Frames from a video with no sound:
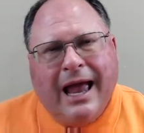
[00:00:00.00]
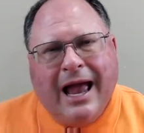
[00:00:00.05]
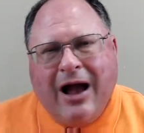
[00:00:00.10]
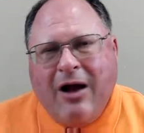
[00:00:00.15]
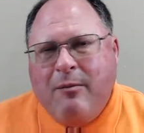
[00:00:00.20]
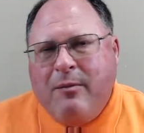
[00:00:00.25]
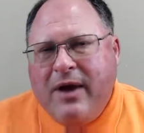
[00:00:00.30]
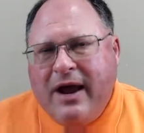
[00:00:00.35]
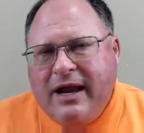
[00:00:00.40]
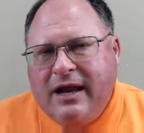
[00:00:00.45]

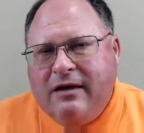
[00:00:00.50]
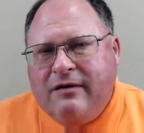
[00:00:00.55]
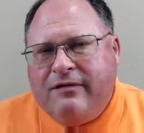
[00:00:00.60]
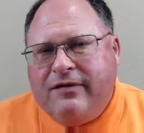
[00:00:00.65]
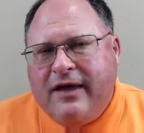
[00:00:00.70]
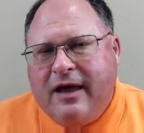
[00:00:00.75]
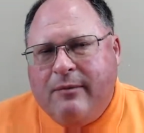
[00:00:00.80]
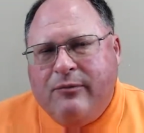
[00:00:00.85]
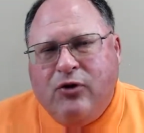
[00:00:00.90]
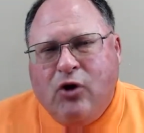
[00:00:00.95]
how many of
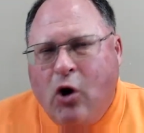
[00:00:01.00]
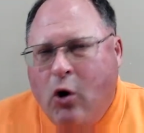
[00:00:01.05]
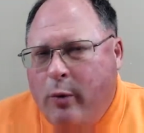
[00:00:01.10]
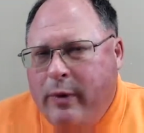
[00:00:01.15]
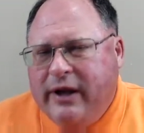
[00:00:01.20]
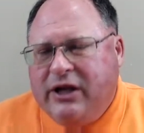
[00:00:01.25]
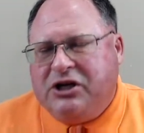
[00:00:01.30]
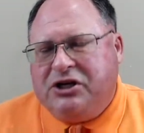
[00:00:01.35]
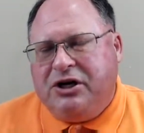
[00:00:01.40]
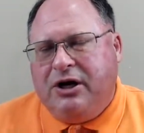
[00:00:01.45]
them know
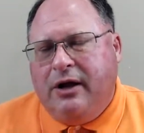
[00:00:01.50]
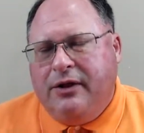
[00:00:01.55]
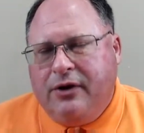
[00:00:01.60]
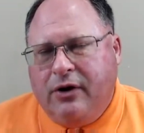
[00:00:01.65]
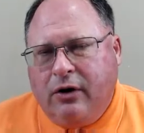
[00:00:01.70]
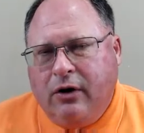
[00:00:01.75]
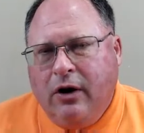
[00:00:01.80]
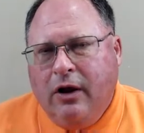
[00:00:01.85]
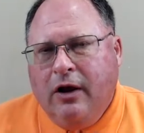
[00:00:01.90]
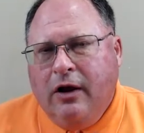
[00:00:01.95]
each
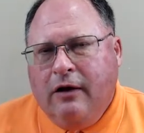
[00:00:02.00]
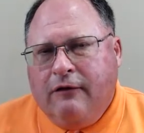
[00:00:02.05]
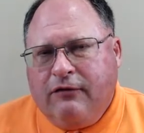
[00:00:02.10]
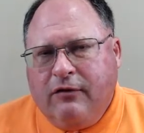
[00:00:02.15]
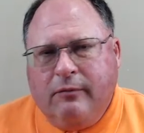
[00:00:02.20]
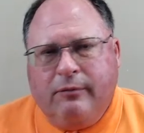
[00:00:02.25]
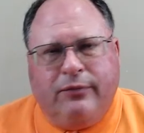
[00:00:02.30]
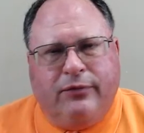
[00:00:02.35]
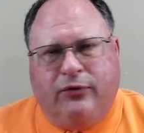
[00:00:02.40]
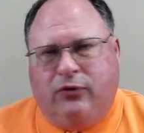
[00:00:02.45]
other
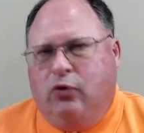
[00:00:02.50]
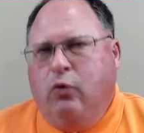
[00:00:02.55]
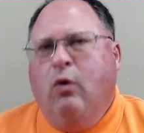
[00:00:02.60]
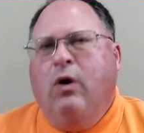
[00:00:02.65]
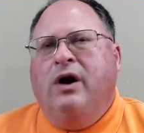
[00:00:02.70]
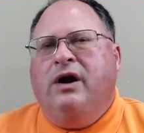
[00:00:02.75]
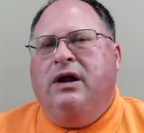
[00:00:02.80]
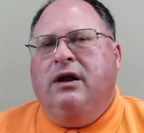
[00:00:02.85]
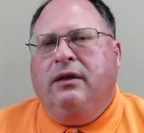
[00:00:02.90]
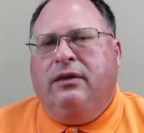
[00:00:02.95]
from
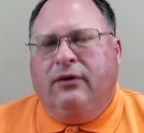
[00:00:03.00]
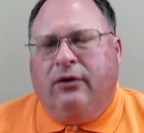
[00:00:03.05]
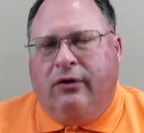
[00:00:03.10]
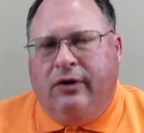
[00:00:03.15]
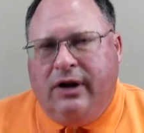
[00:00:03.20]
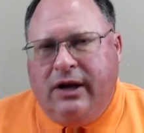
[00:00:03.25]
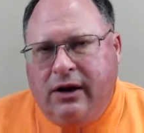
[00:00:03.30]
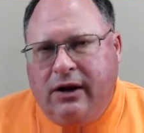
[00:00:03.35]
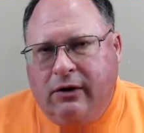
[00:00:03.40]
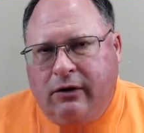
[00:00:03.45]
20,
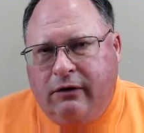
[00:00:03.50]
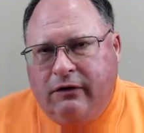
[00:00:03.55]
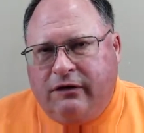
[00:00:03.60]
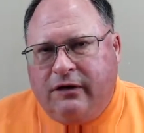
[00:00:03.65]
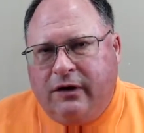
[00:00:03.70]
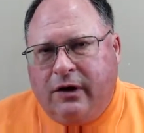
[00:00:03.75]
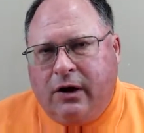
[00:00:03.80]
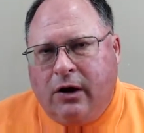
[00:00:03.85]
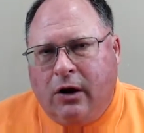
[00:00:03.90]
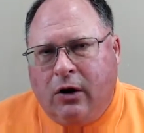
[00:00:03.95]
30 years
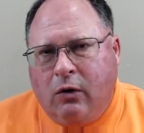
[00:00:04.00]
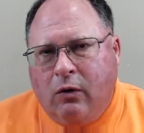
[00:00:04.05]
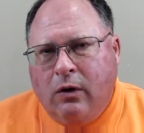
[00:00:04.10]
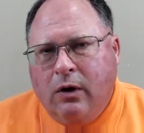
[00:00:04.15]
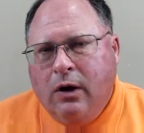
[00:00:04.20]
ago.